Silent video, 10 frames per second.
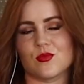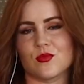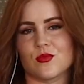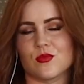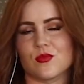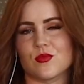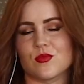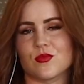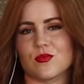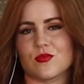
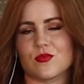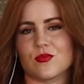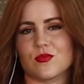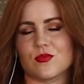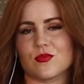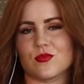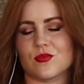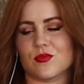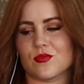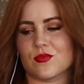
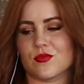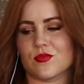(not speaking)